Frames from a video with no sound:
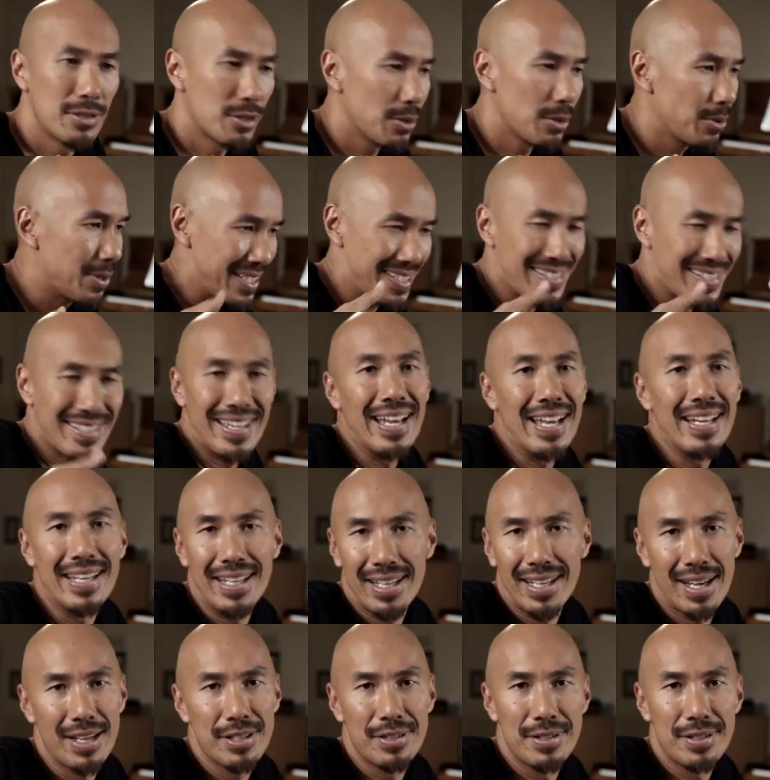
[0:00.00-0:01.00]
So
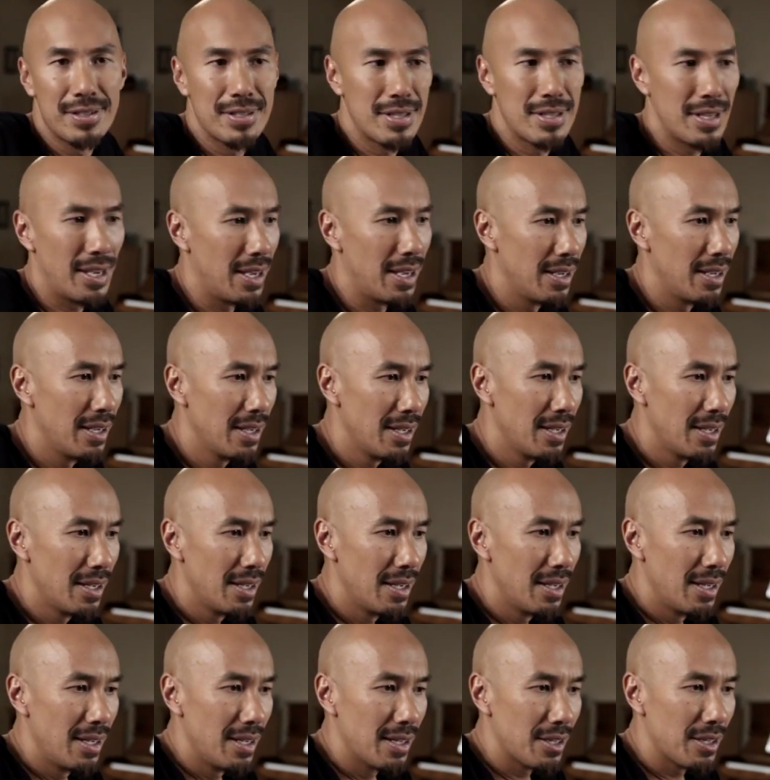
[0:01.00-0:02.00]
exciting, I should say,
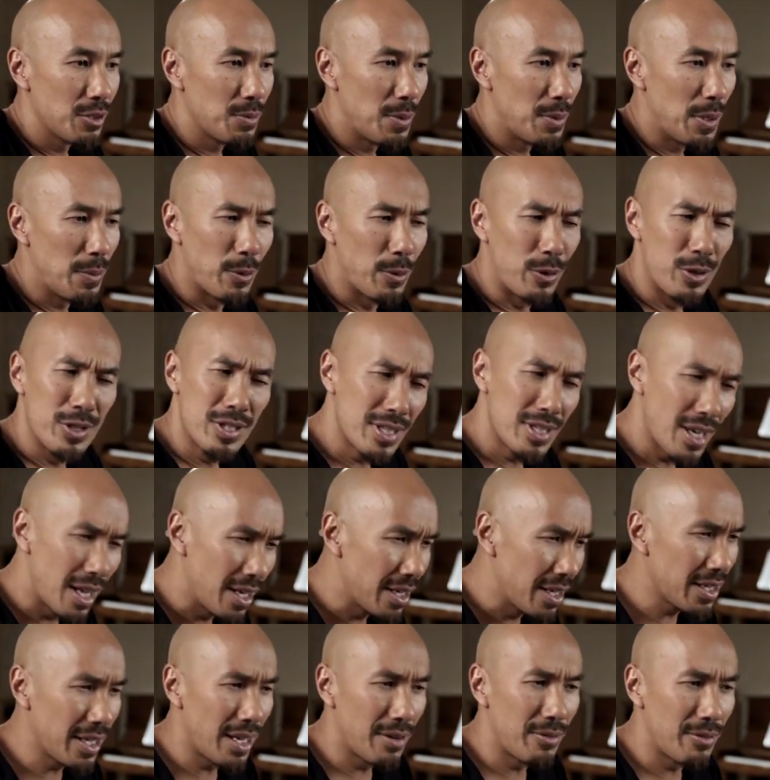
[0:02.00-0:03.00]
because people are
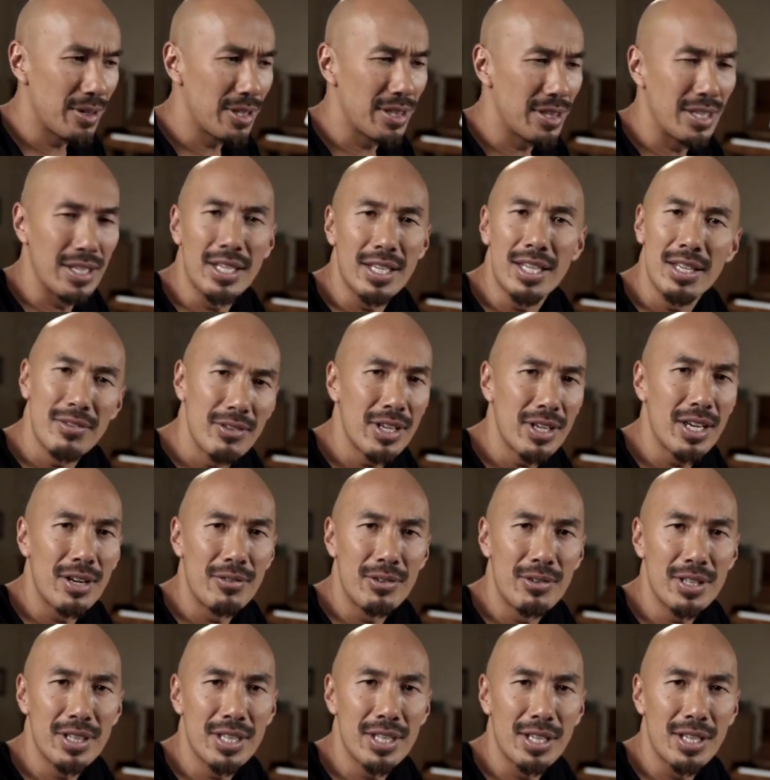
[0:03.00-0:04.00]
selling everything, giving
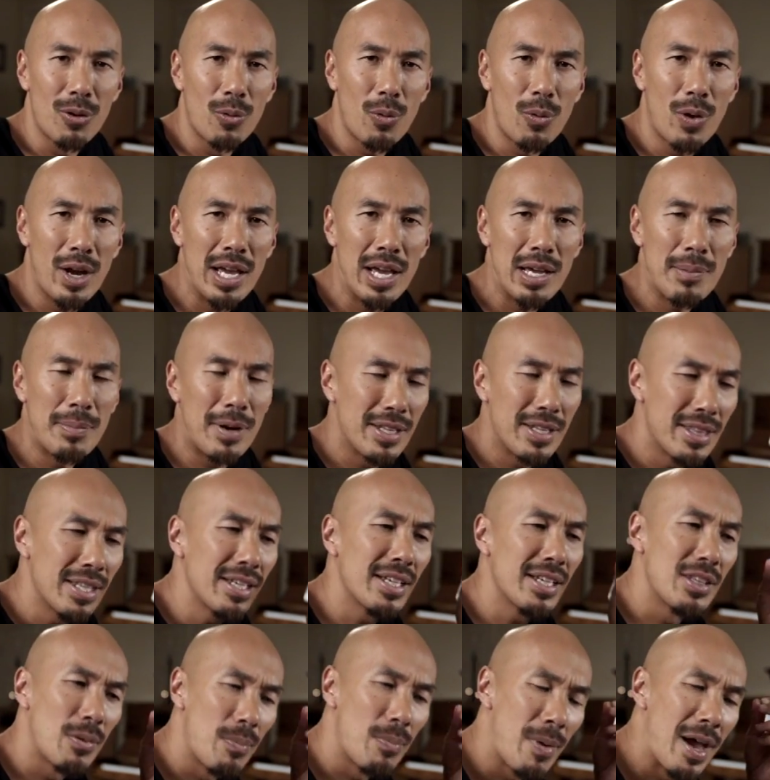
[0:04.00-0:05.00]
everything away. But I
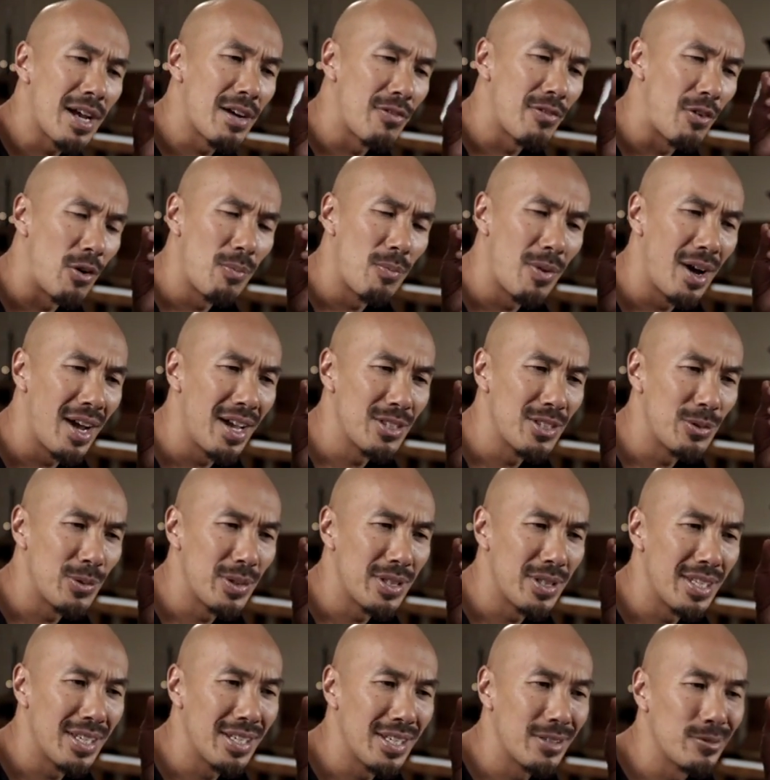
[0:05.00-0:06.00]
think in the back of our minds
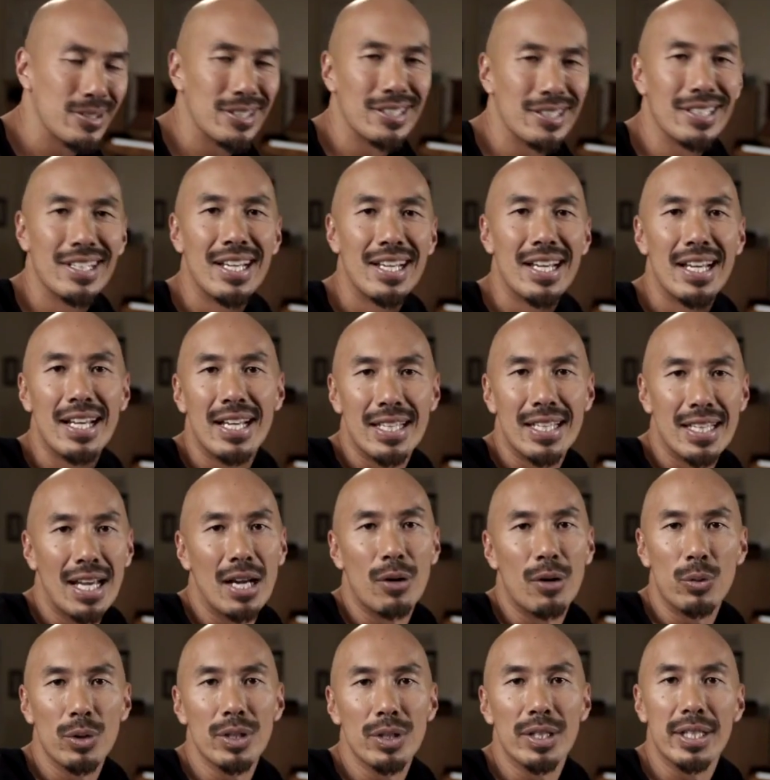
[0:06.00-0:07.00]
we think, well,
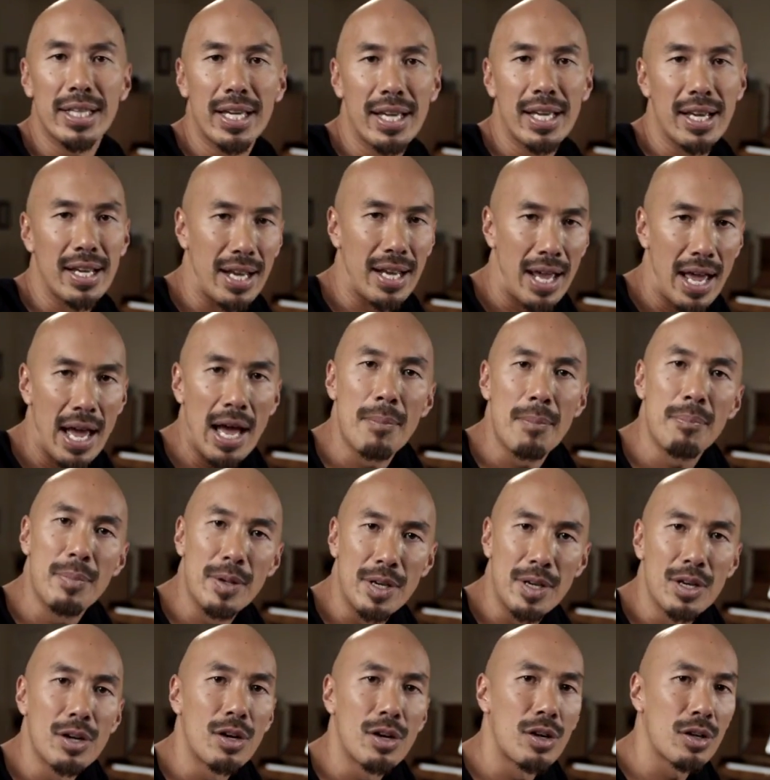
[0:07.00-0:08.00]
that really can't
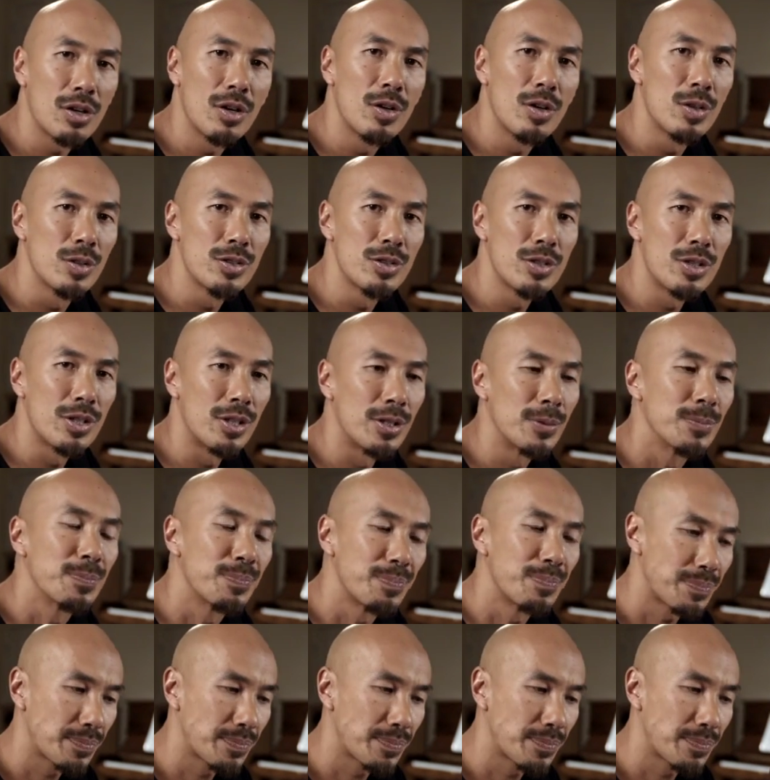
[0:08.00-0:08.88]
happen in our culture.